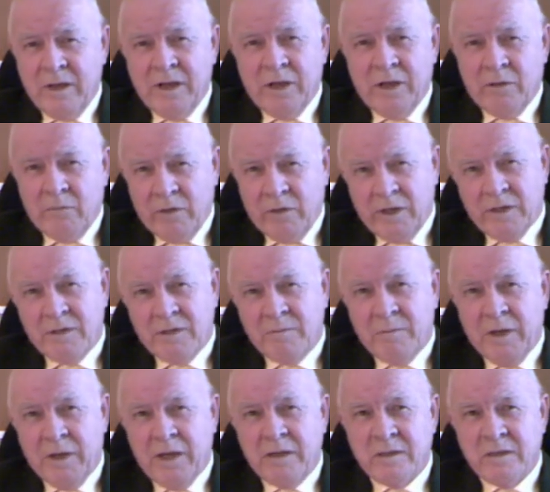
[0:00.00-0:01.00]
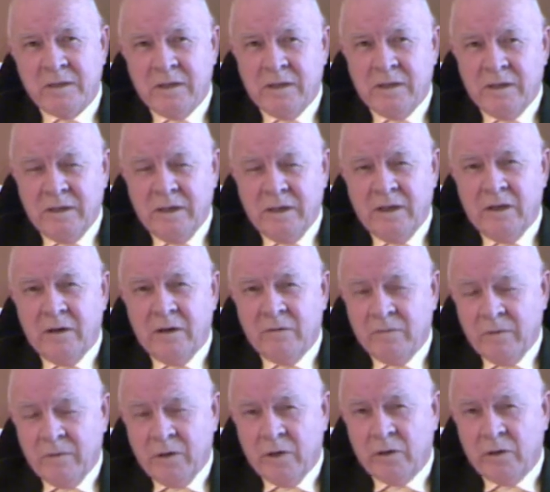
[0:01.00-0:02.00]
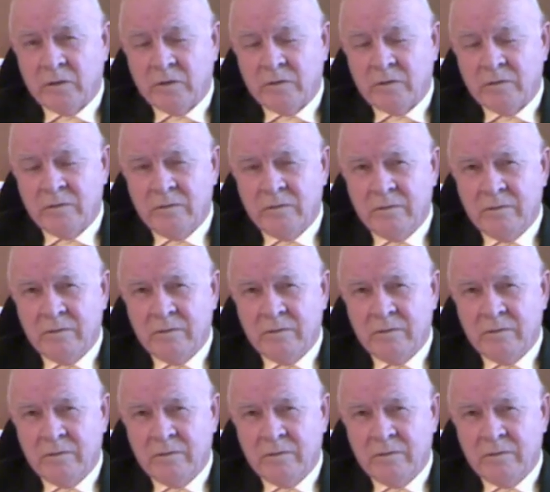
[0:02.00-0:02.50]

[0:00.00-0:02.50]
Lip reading: and rights based on need are false.